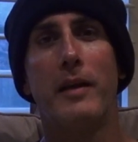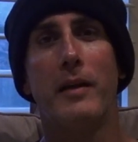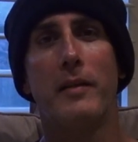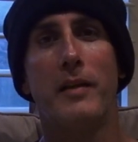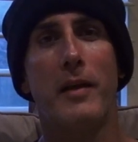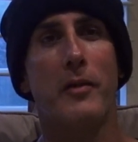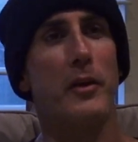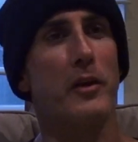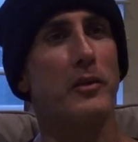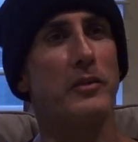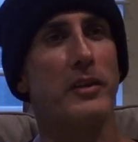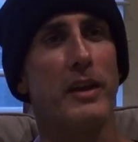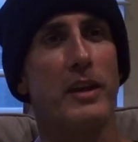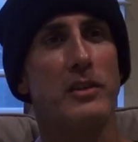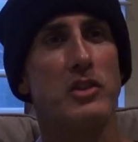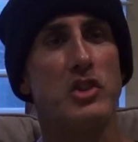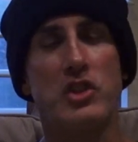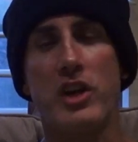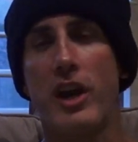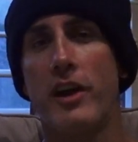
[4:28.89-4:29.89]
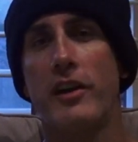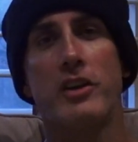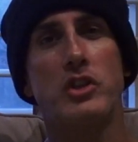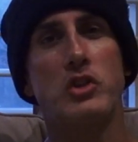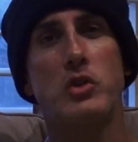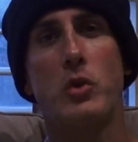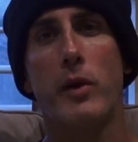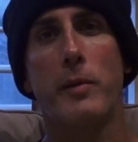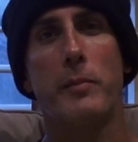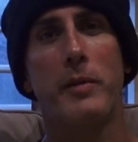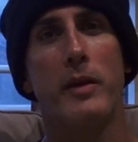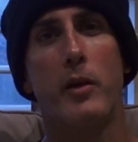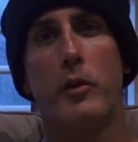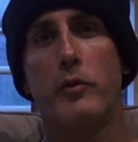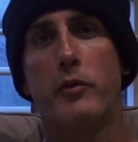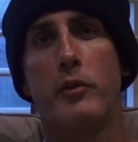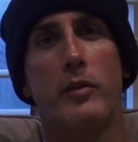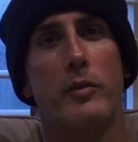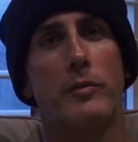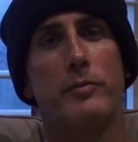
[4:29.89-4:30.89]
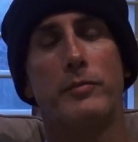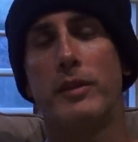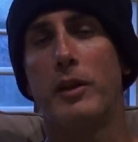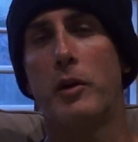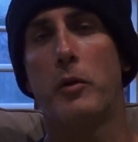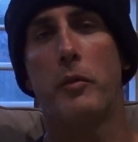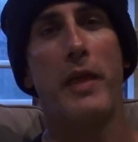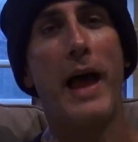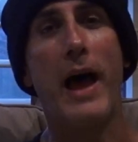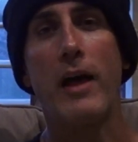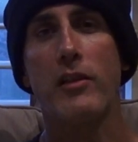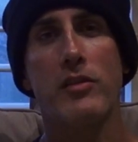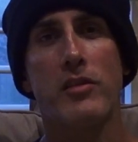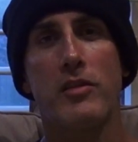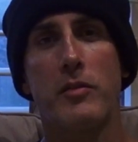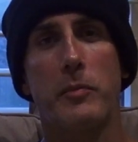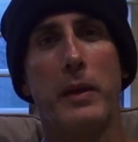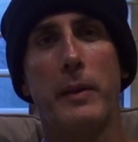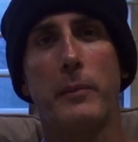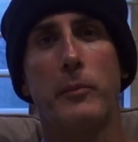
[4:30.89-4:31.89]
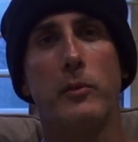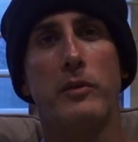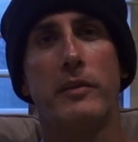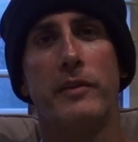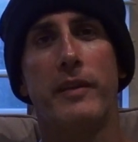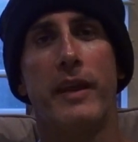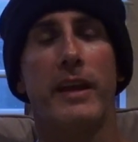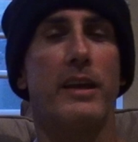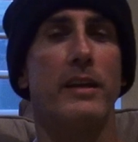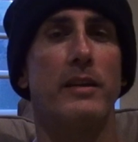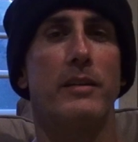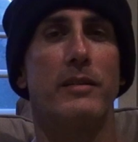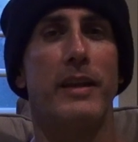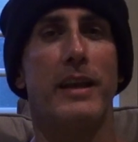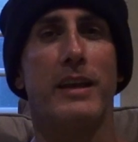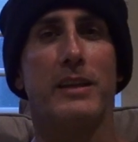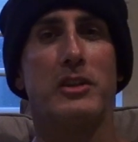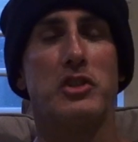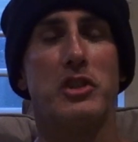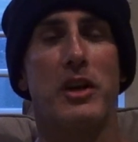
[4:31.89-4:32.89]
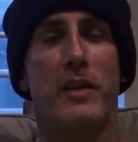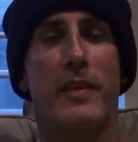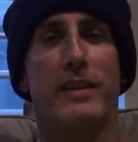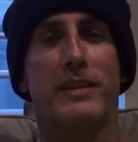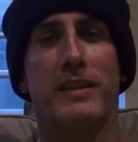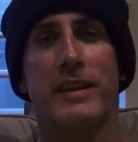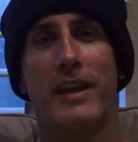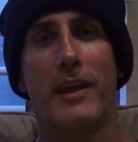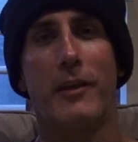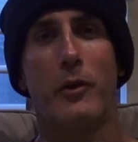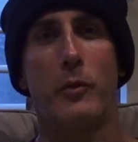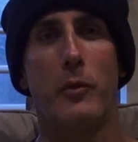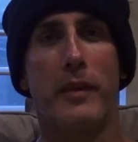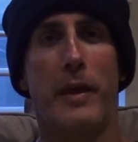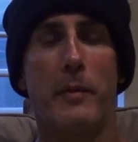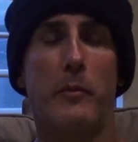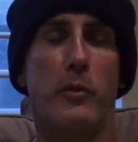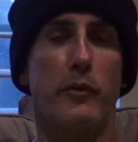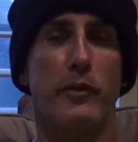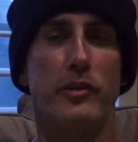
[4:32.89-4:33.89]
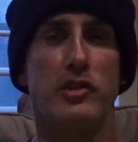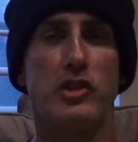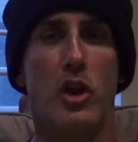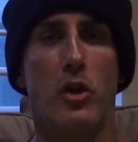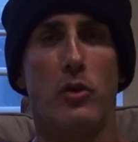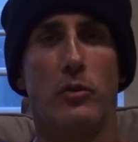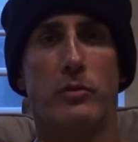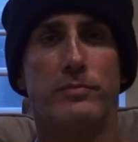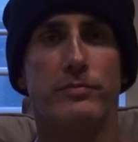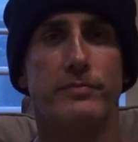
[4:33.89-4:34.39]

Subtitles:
that there's a shared enjoyment over, you know, thousands of people and they can share that together when that movie's shown.